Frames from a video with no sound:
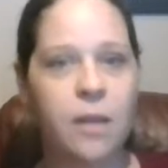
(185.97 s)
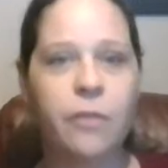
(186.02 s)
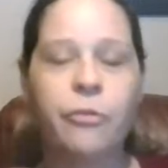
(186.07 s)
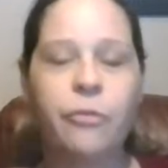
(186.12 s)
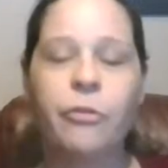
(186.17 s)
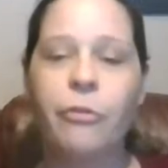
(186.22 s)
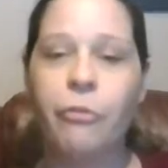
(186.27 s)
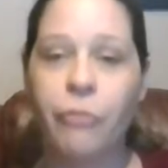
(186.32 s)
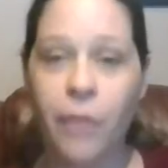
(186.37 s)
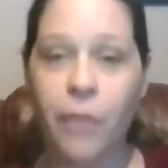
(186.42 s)

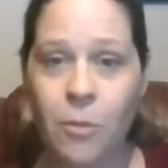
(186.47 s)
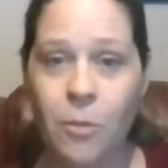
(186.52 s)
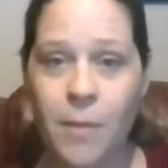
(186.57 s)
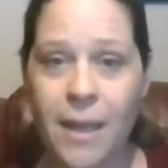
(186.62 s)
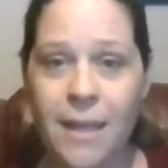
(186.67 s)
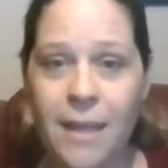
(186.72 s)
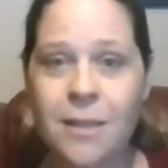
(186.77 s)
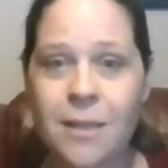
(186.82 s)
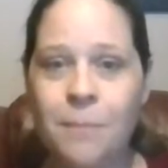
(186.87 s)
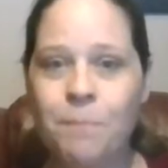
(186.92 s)

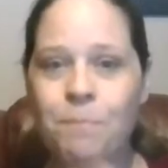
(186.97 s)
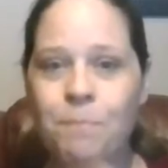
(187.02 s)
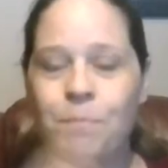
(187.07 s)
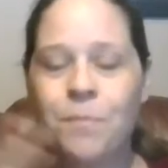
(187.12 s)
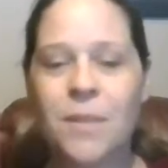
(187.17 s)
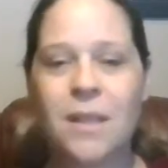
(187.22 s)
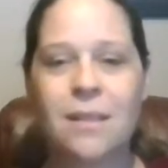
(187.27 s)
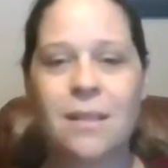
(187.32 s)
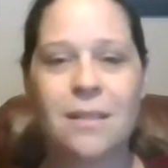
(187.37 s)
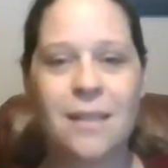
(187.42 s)
fulfillment
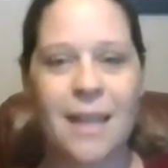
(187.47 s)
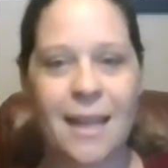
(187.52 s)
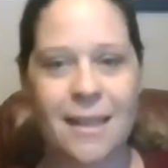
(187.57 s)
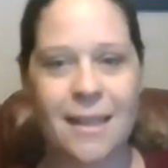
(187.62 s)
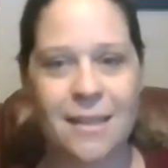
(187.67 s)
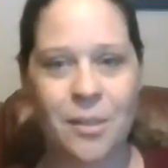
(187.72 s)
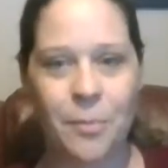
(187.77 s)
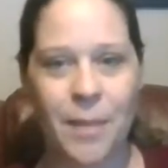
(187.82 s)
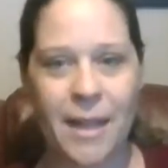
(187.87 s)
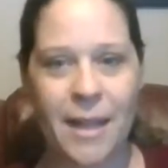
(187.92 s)

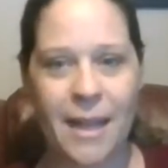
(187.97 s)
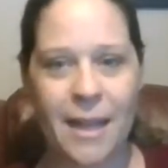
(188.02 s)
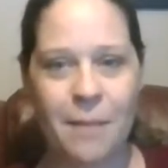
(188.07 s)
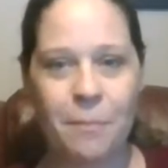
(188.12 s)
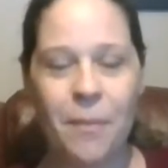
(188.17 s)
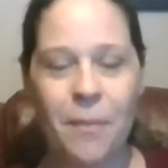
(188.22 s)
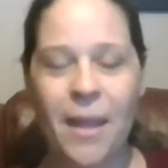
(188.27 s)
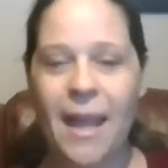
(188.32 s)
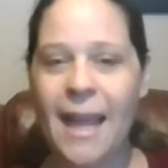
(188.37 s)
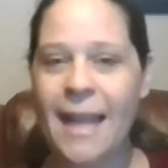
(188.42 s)
takes a minute.
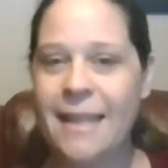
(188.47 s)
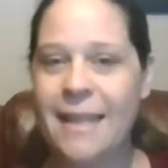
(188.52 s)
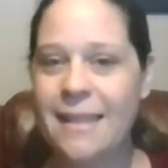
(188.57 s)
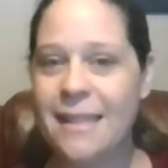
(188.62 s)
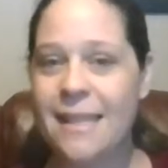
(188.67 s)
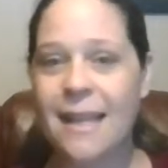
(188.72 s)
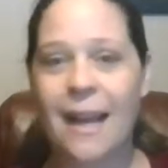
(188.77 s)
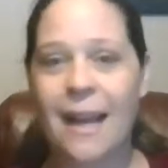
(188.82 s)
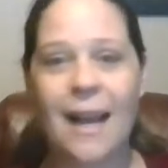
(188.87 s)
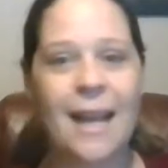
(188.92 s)
It's
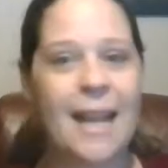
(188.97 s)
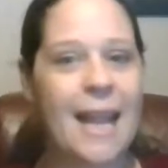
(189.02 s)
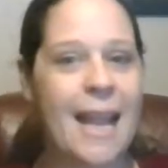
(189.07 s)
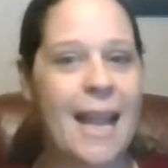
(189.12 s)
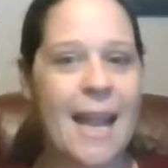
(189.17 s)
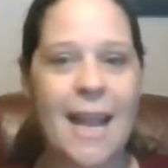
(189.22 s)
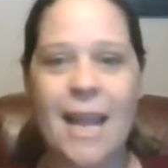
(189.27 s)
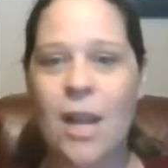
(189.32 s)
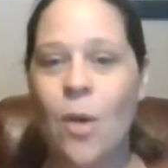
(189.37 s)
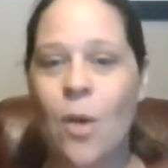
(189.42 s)
not
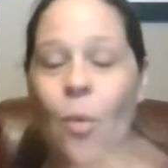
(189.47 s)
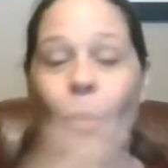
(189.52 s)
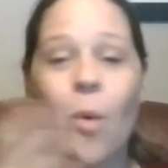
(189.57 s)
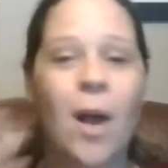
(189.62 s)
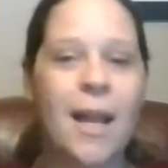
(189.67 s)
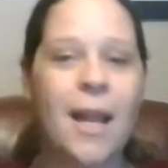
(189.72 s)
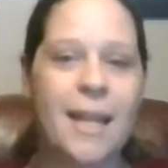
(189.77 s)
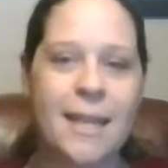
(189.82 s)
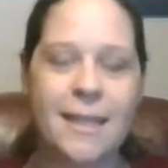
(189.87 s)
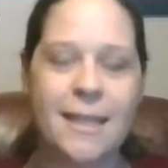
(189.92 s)
a
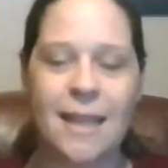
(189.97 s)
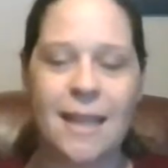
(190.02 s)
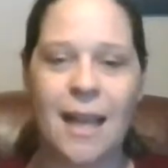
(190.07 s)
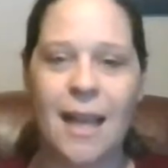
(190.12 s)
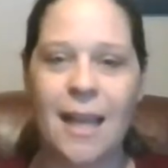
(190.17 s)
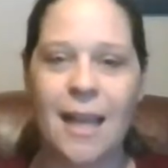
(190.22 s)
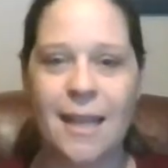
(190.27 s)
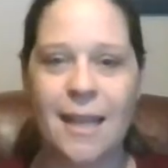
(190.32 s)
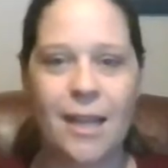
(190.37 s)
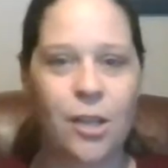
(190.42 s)
one and
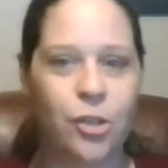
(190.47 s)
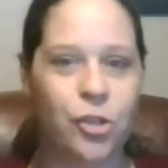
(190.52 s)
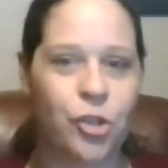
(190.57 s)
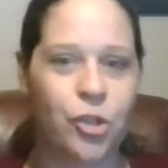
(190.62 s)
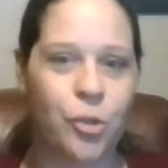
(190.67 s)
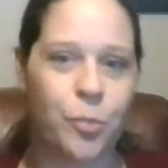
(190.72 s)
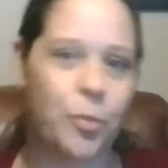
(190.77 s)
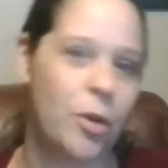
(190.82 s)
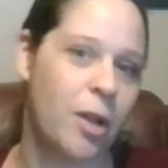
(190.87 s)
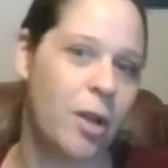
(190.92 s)
done, here's
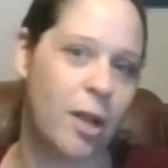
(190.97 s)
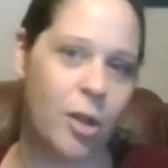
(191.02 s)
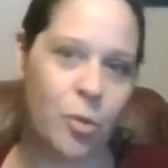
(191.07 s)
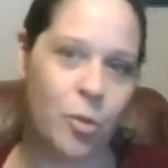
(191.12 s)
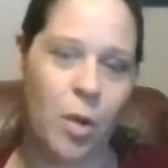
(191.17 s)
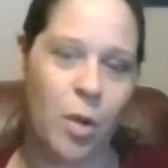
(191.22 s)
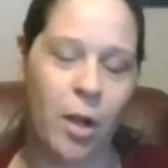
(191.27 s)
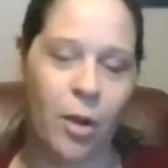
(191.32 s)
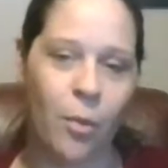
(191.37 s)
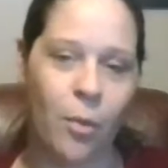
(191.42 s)
your product,
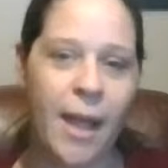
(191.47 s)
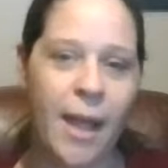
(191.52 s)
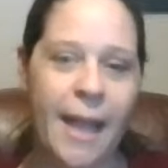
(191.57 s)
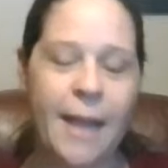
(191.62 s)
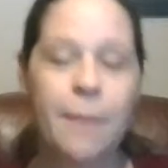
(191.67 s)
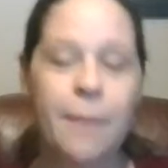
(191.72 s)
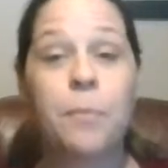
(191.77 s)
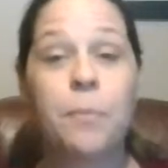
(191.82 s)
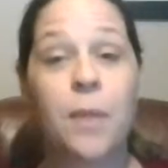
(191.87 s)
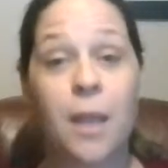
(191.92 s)
walk away.
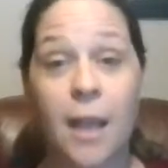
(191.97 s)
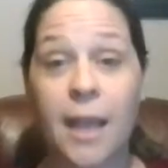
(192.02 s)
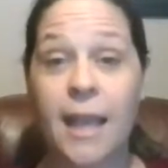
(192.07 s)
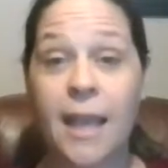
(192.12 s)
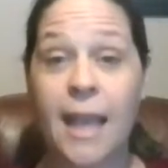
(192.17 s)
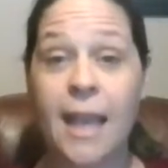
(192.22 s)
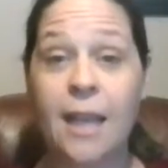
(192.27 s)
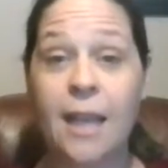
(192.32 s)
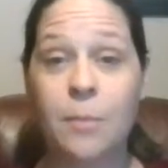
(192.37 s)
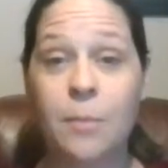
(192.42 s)
It
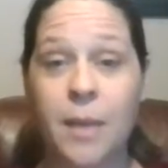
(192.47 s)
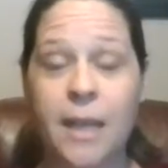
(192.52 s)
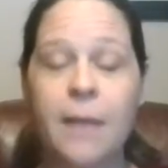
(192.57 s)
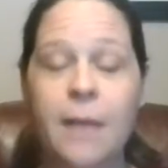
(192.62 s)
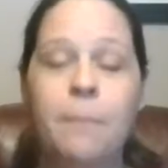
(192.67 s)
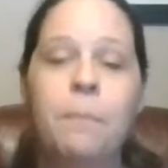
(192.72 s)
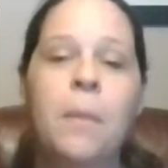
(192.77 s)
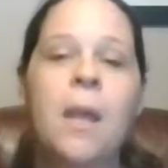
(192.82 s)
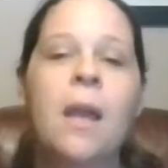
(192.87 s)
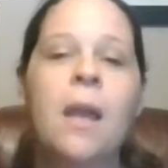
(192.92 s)
can be.
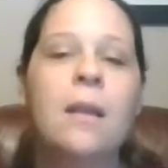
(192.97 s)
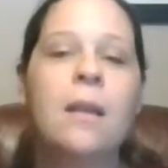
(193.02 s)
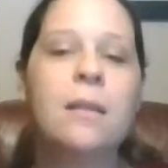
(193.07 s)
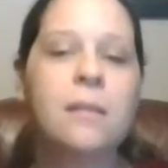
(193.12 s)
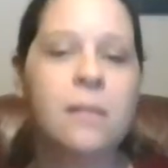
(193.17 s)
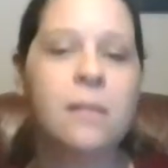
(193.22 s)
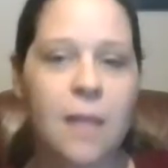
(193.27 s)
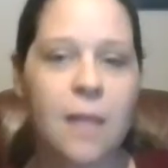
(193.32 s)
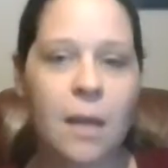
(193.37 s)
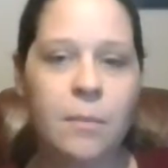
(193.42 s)

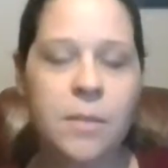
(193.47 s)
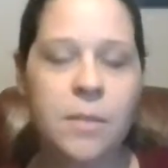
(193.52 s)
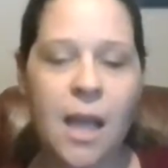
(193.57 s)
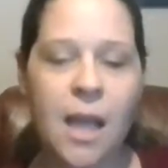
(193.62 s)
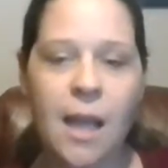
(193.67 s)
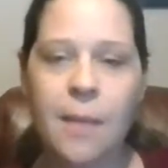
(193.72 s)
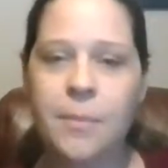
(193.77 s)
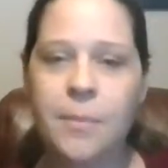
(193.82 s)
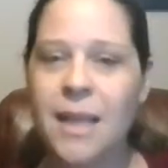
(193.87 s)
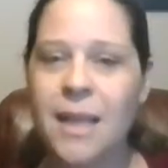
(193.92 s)

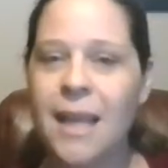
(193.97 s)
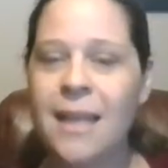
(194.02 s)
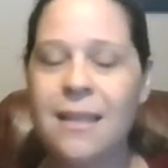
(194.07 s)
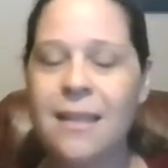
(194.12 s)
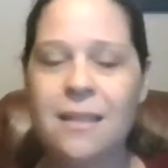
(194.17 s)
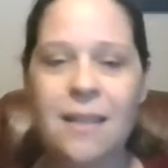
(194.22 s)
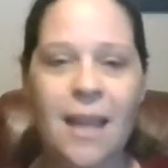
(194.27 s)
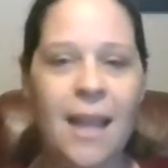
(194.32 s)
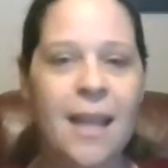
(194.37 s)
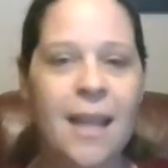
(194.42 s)
Sometimes it
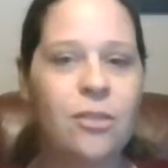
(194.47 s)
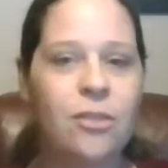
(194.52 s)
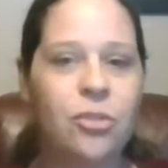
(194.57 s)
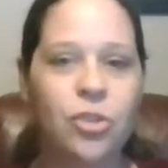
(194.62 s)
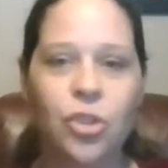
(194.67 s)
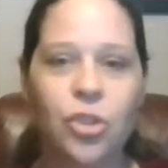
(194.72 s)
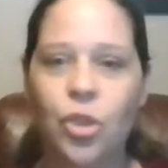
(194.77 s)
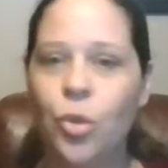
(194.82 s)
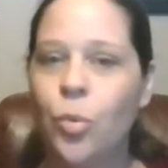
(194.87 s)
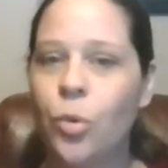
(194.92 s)
takes
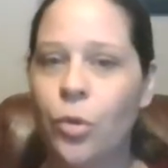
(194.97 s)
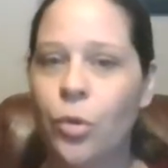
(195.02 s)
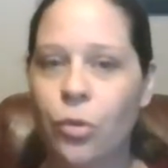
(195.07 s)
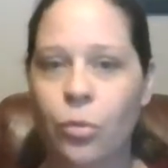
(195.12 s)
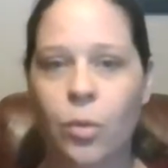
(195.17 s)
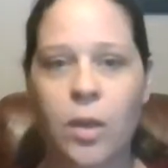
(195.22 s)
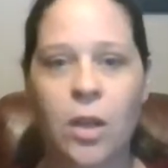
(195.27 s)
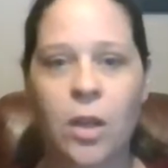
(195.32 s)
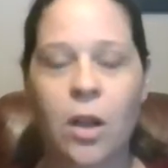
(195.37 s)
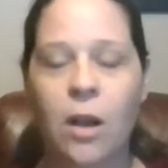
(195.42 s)
2 or
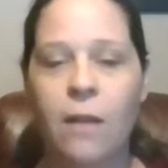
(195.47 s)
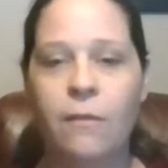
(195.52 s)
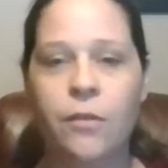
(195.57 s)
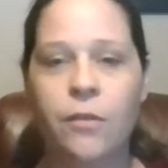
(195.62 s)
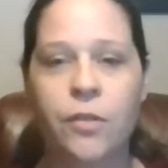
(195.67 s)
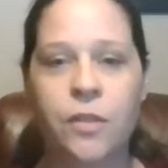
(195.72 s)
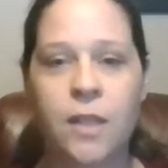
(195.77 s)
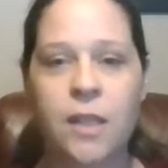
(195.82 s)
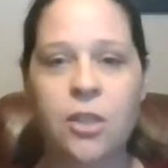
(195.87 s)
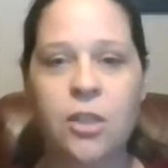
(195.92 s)
3
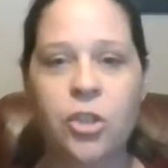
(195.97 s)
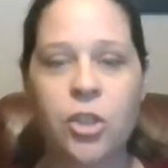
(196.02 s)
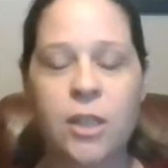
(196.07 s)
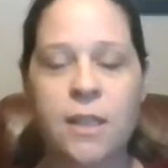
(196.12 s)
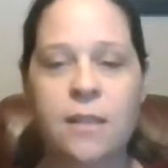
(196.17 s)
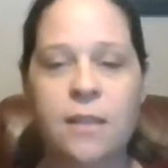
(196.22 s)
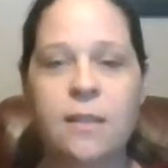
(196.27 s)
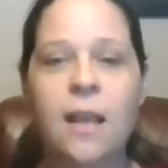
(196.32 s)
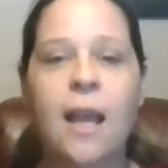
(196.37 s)
conversations